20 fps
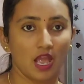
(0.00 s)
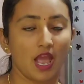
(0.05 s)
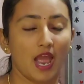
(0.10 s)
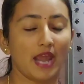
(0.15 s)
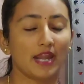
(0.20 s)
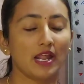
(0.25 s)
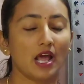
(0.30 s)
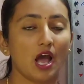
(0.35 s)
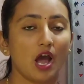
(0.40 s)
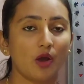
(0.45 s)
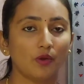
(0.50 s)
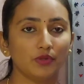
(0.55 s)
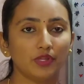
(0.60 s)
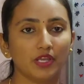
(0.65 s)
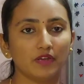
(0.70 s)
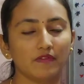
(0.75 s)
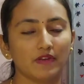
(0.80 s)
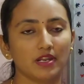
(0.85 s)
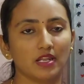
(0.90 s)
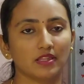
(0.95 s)
And how they
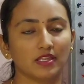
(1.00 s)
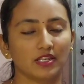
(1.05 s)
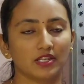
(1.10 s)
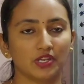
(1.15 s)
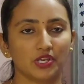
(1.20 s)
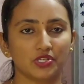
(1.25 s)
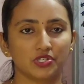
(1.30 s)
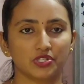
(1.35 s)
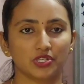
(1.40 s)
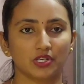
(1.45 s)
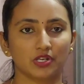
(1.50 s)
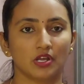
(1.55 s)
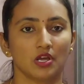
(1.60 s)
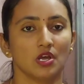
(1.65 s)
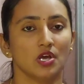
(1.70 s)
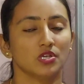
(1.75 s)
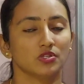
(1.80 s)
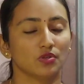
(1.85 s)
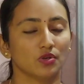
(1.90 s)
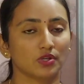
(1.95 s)
were in the nature?
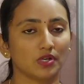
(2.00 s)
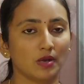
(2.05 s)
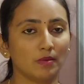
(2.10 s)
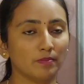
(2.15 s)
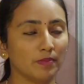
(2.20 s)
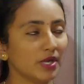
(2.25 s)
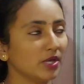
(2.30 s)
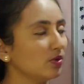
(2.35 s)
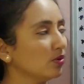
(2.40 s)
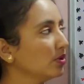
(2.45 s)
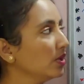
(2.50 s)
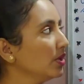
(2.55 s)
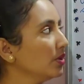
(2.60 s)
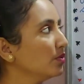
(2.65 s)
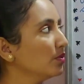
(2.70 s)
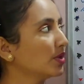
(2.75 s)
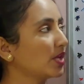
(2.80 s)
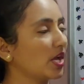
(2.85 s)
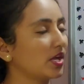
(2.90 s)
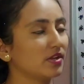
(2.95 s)
So compared to the
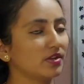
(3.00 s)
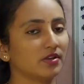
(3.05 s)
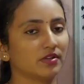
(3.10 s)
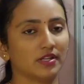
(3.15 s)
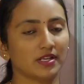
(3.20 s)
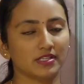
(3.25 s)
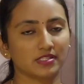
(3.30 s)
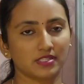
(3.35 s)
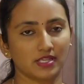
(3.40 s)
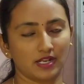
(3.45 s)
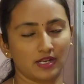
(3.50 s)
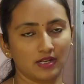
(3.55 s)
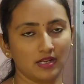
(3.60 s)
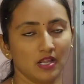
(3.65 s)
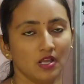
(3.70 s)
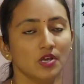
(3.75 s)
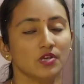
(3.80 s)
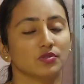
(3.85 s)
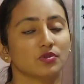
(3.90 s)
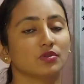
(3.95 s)
eukaryotic cell,
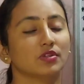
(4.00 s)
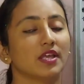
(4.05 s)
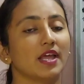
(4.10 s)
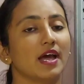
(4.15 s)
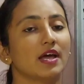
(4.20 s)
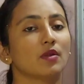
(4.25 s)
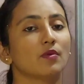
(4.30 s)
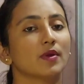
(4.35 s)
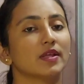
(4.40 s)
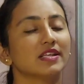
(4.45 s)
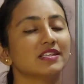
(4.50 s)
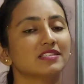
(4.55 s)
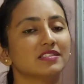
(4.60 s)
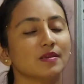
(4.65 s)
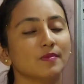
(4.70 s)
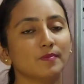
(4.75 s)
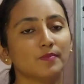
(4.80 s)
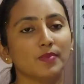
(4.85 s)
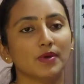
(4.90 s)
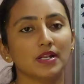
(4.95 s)
so they are very
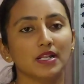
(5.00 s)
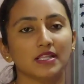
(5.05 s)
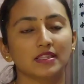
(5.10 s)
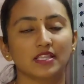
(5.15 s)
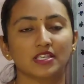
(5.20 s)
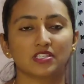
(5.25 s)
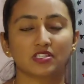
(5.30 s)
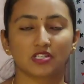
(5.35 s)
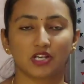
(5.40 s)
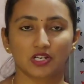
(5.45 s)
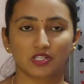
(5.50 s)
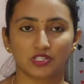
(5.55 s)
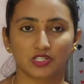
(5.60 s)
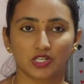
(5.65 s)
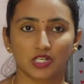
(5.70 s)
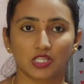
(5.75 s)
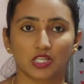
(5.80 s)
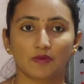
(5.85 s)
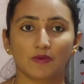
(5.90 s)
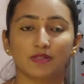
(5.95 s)
simple in the structure,
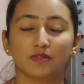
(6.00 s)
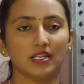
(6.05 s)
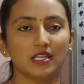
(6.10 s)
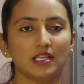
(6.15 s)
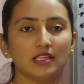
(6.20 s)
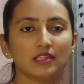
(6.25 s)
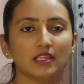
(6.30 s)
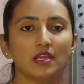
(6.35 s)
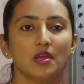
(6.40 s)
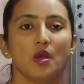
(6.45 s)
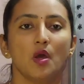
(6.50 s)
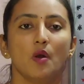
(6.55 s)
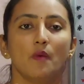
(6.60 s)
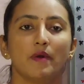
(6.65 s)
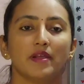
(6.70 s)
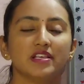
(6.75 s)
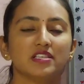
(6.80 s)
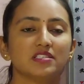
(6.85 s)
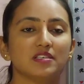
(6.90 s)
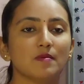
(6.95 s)
otherwise
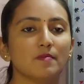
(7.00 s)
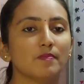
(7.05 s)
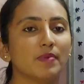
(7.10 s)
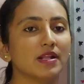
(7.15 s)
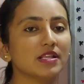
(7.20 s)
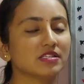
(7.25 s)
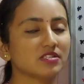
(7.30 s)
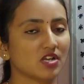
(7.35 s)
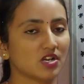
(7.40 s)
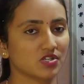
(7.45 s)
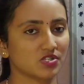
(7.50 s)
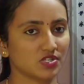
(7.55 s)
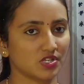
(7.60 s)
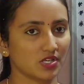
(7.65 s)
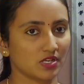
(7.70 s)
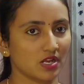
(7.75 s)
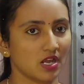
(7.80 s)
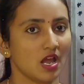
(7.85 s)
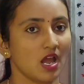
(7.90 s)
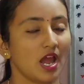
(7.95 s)
very simple structure,
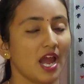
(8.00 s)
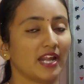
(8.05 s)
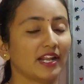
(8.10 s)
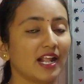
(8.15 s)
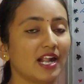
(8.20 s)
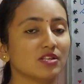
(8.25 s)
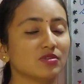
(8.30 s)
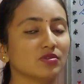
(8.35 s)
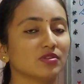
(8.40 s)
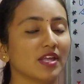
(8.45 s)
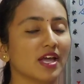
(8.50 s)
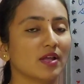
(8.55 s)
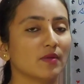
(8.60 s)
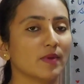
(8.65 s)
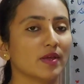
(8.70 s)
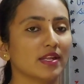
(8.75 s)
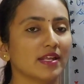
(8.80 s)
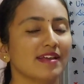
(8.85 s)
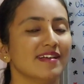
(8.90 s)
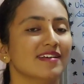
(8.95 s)
and also they are
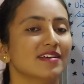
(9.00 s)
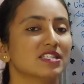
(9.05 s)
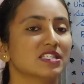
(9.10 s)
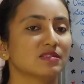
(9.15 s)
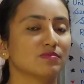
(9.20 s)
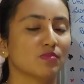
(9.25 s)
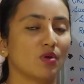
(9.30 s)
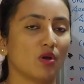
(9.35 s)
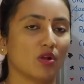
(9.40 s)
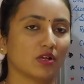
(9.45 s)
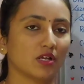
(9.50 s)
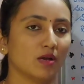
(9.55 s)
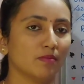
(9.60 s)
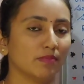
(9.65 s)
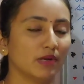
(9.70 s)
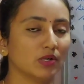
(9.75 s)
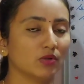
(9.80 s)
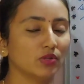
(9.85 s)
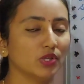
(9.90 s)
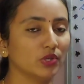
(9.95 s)
very small
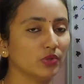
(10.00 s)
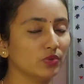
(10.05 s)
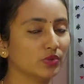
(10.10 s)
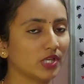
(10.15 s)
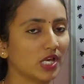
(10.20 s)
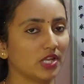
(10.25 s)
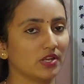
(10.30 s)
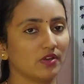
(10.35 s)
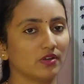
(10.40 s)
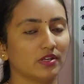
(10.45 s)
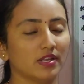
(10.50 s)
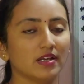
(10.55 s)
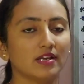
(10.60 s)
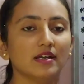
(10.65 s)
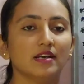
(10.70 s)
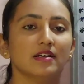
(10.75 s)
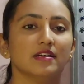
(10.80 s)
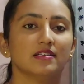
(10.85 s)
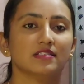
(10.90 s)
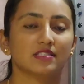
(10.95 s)
compared to the eukaryotic
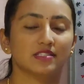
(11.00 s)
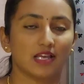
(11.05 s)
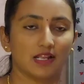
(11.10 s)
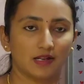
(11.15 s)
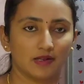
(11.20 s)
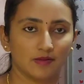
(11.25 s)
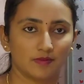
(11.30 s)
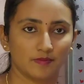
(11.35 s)
cell.